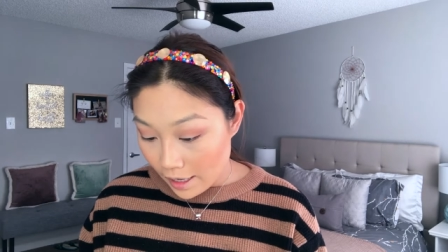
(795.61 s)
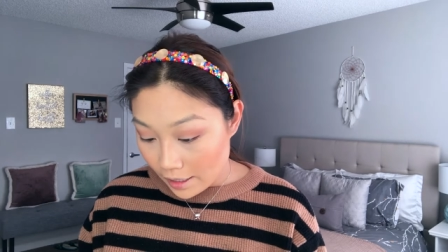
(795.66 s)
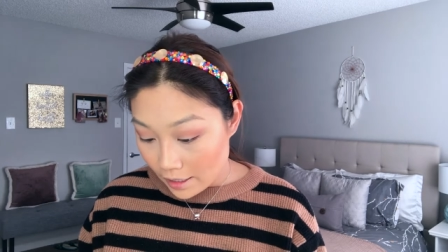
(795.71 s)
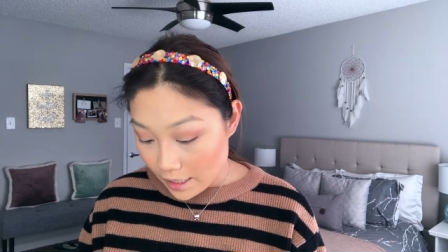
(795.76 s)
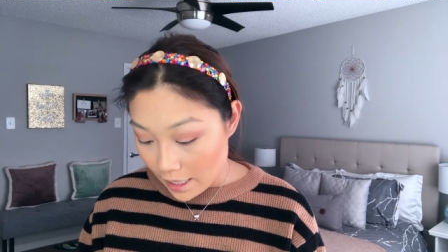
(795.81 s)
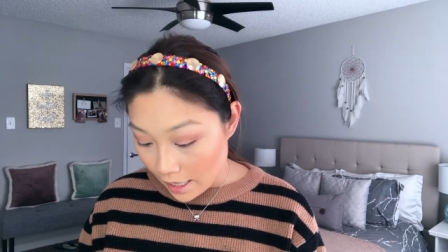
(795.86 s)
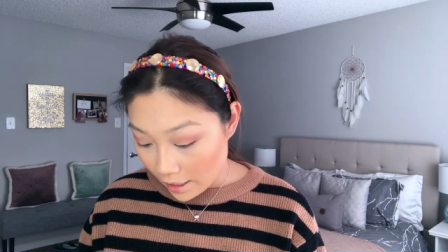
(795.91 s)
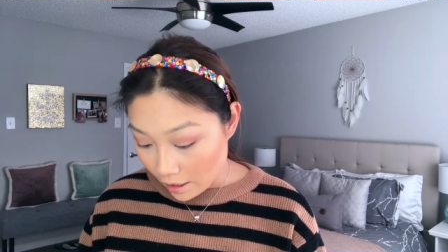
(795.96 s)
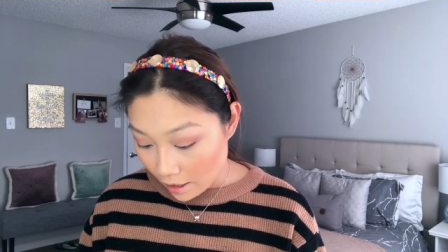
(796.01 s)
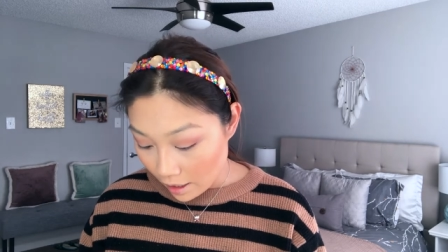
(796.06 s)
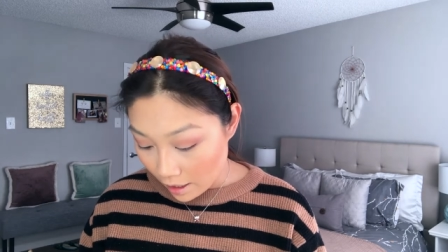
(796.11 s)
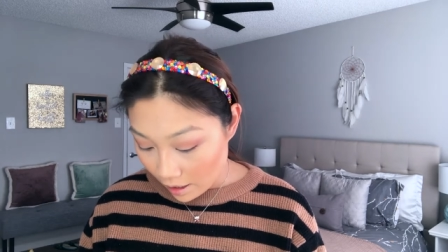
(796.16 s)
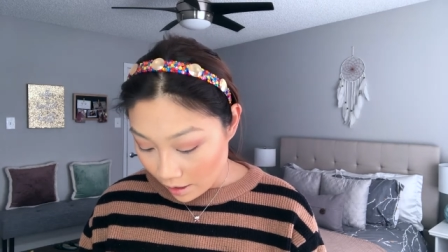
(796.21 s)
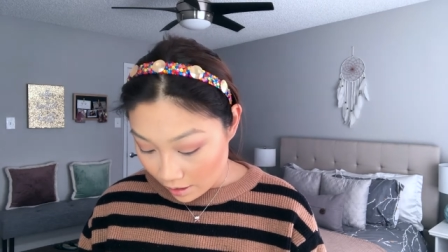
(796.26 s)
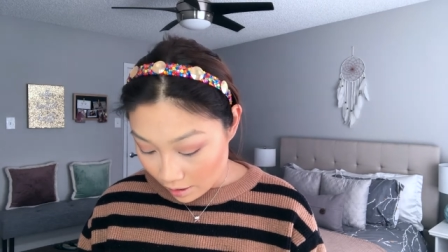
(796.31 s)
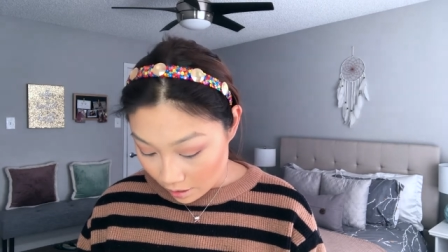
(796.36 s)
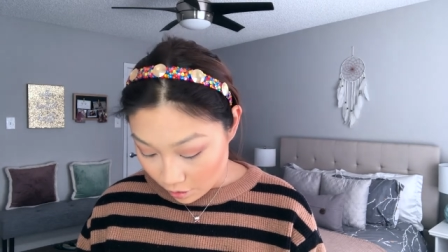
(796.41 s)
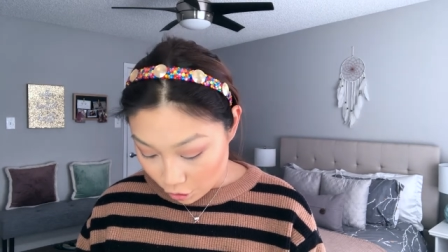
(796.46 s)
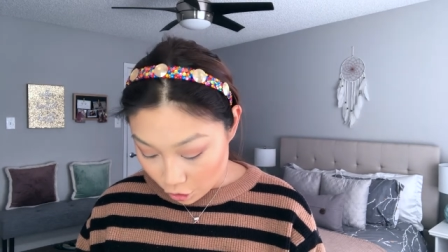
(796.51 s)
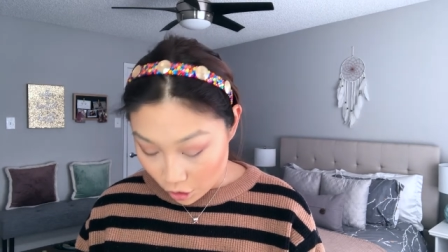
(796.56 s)
taking
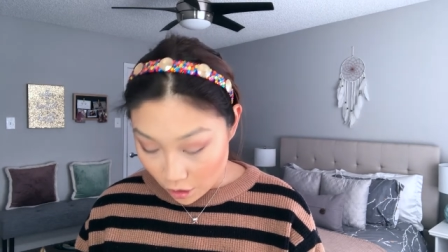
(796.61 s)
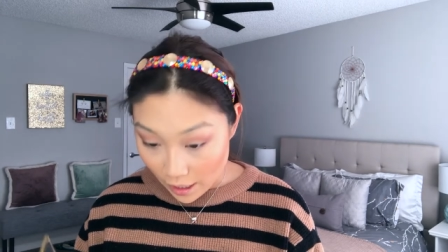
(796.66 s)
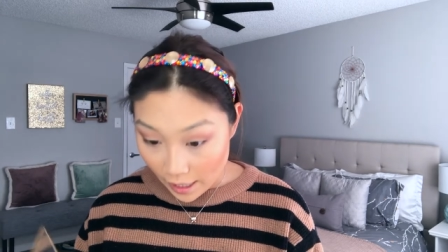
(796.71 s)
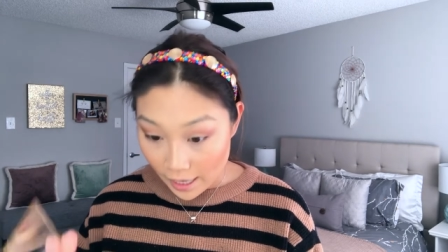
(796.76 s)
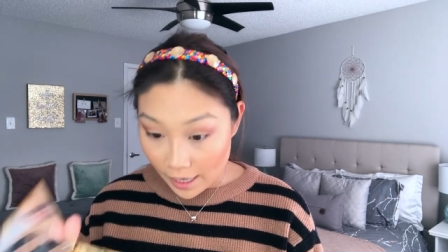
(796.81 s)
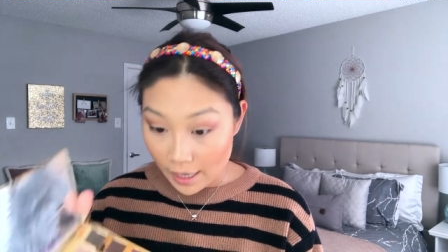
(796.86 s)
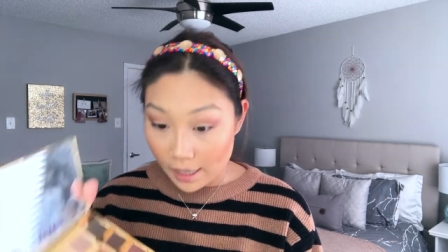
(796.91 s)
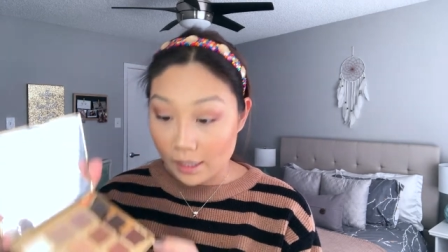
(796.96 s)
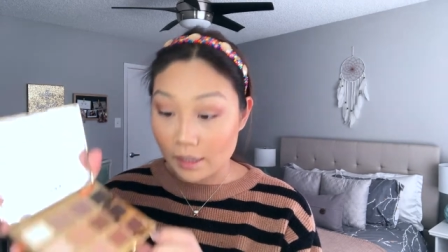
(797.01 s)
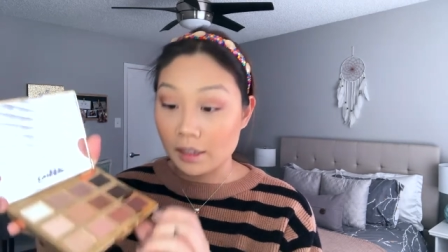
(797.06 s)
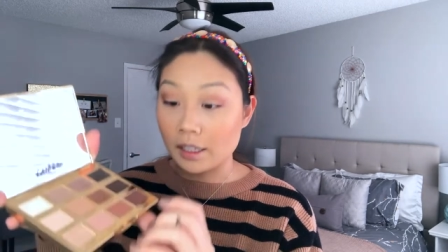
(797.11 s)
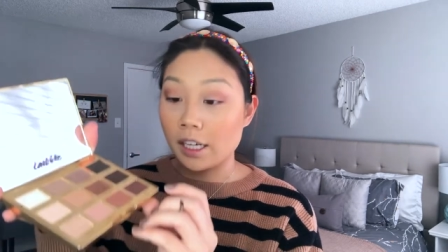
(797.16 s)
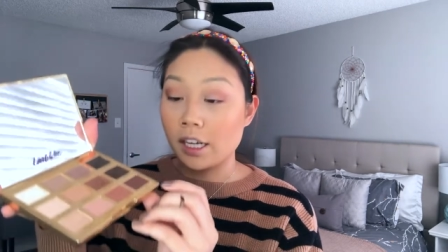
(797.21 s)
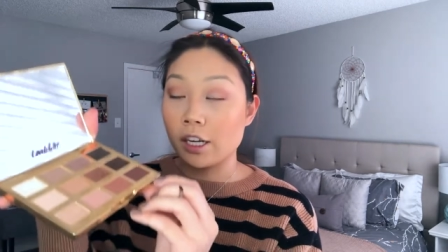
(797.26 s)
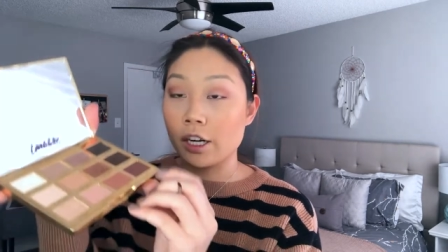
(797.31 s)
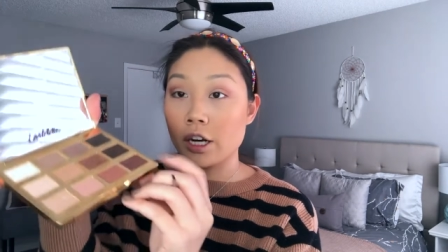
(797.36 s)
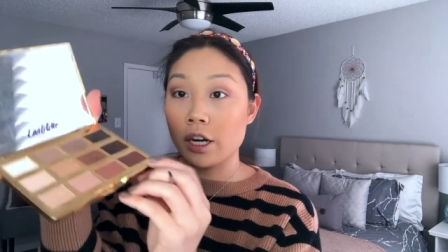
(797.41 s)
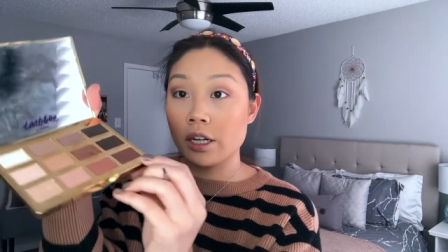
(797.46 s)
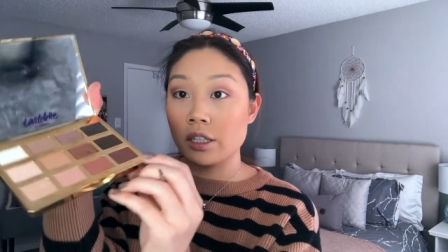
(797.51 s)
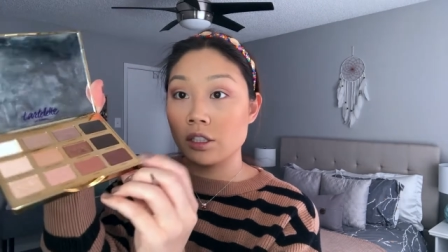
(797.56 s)
the shade
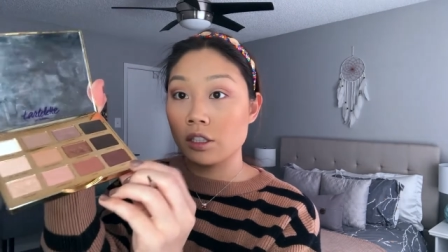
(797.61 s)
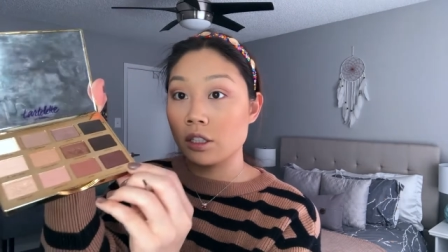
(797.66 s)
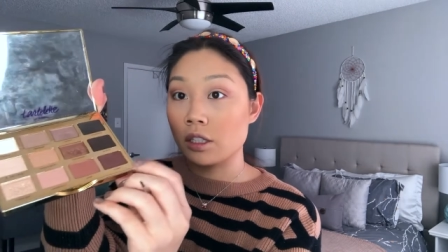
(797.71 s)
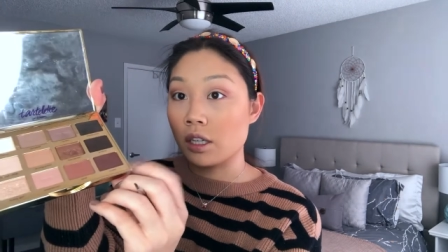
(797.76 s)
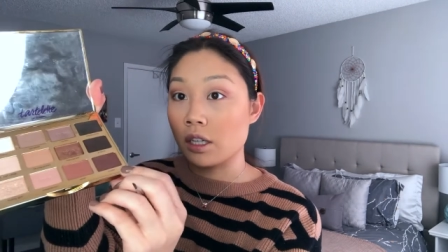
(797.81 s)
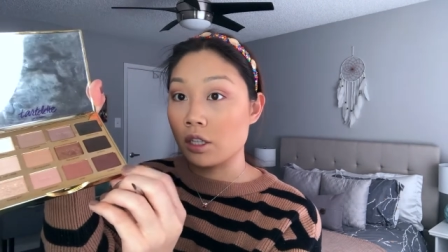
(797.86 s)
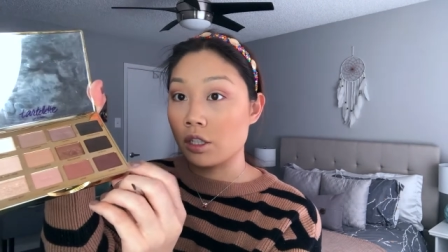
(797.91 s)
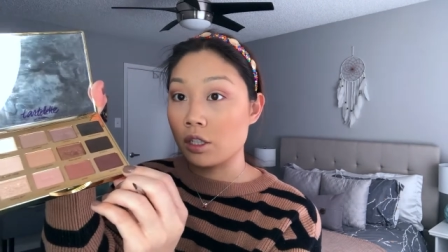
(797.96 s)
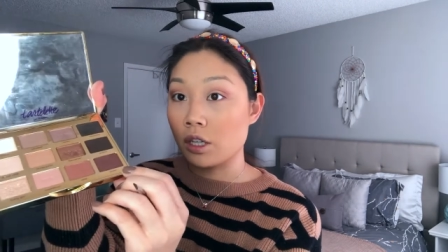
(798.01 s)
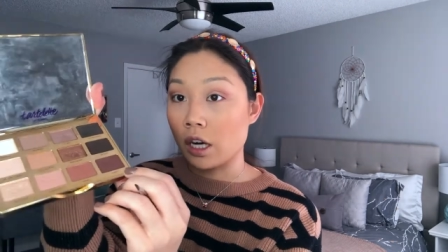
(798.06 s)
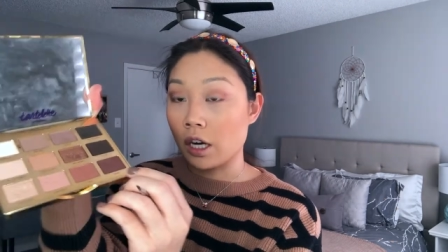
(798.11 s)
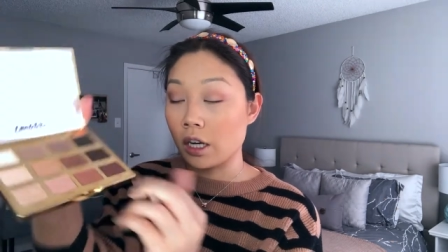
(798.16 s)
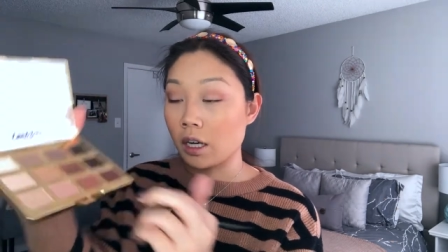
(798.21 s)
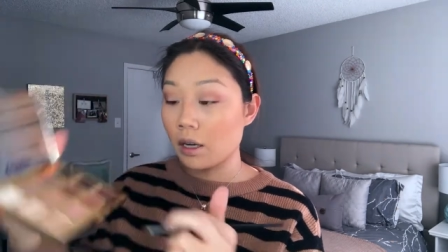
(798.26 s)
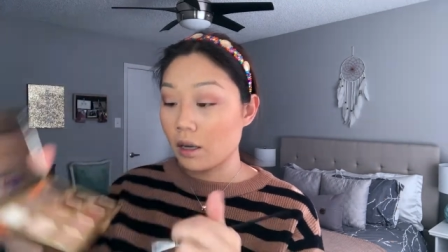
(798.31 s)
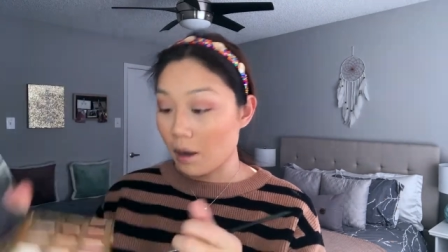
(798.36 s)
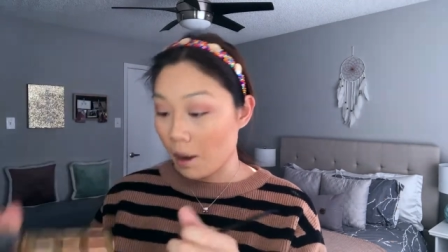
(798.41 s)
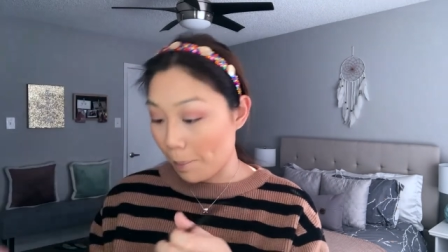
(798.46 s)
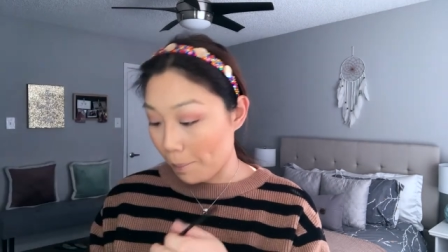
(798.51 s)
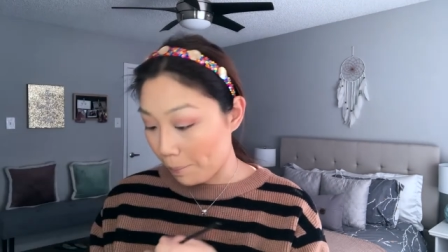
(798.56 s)
Leader, it's the dark
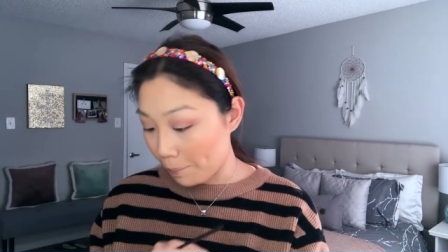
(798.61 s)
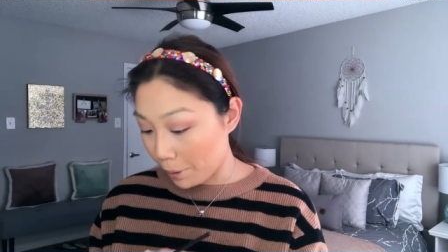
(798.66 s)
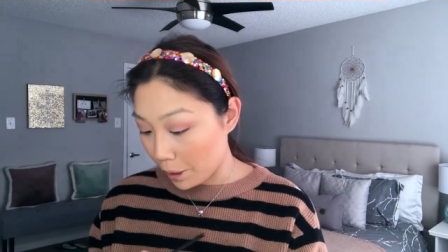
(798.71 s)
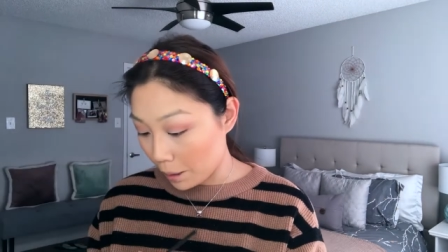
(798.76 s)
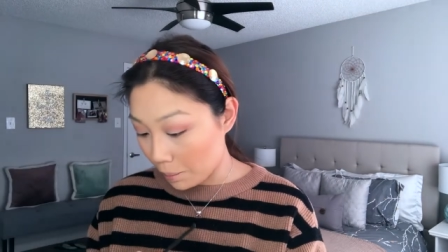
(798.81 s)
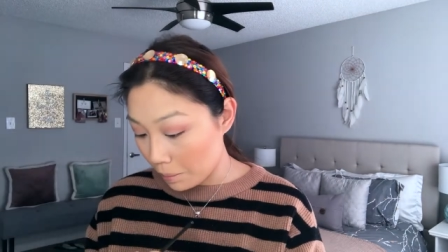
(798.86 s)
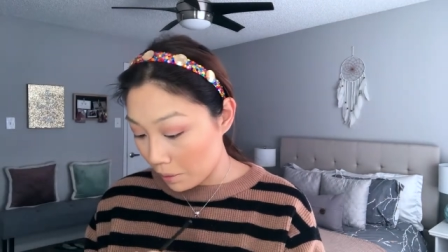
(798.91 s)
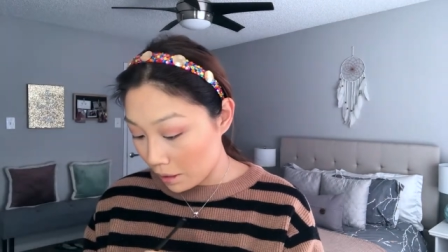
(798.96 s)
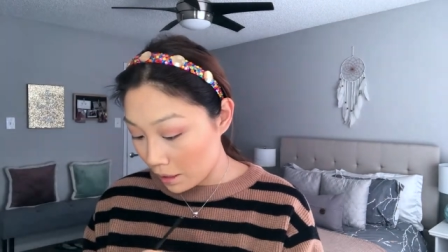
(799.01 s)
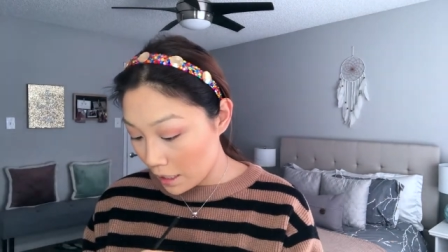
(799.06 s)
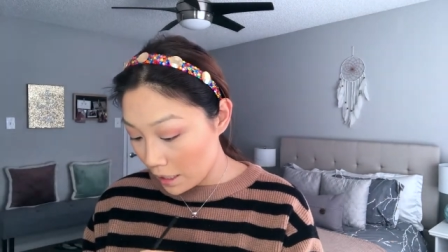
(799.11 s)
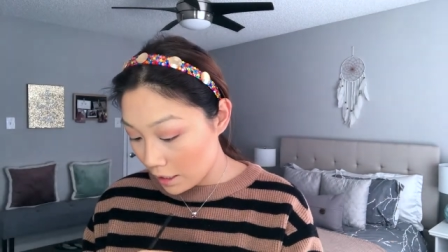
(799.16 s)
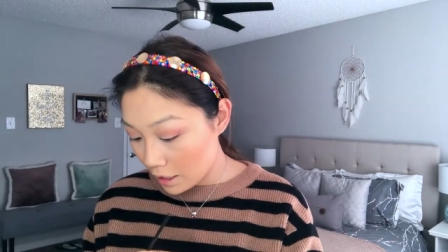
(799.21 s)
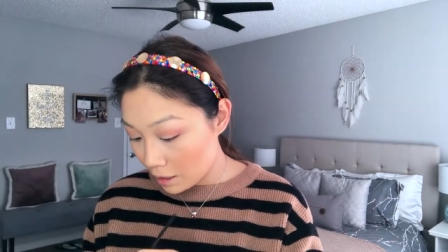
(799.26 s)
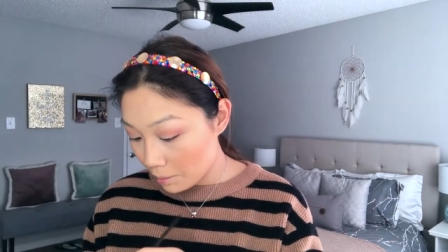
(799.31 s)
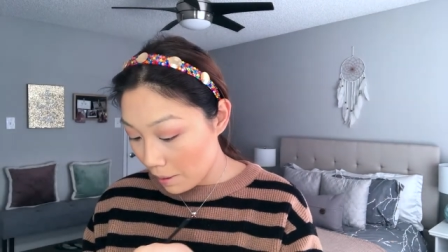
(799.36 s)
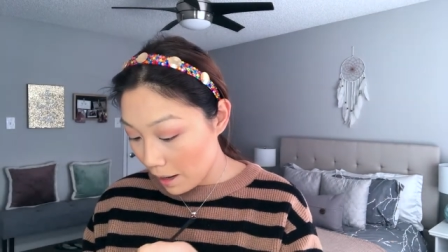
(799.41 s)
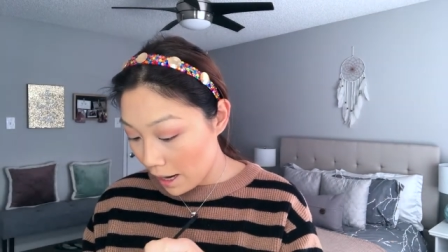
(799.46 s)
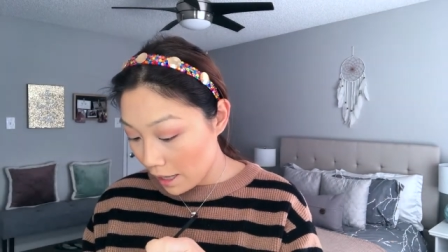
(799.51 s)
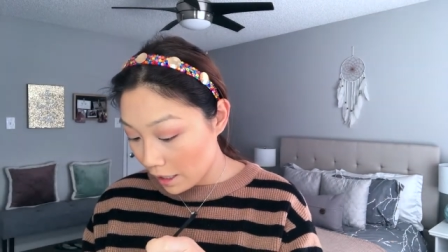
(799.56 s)
purple in
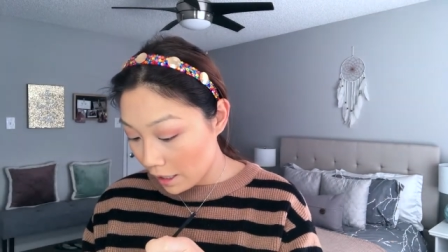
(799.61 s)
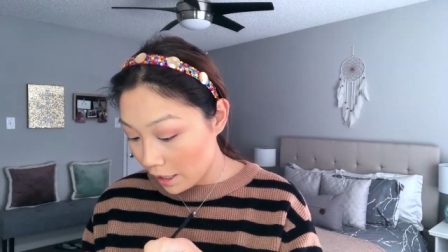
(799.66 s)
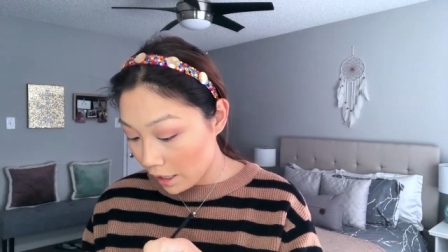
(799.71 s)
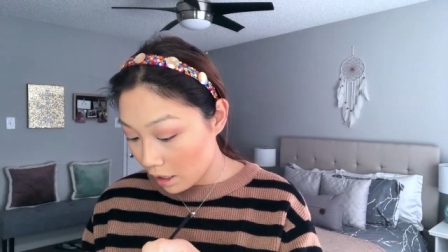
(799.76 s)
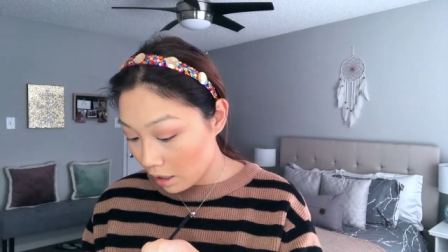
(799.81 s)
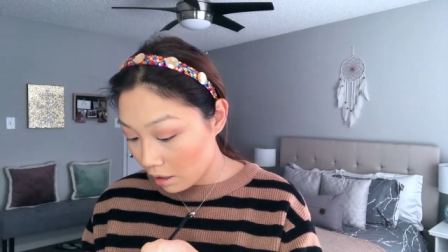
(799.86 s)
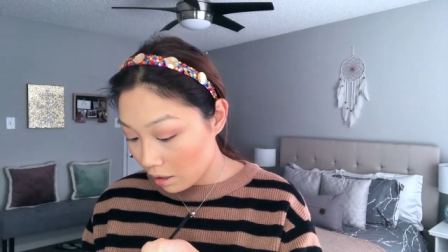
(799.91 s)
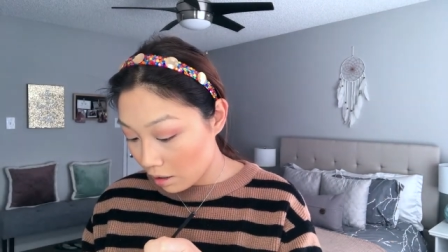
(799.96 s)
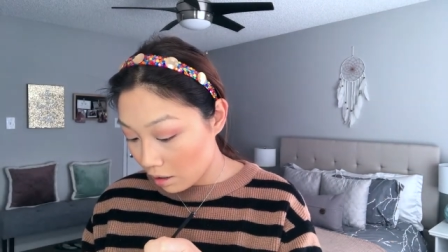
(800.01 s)
this palette.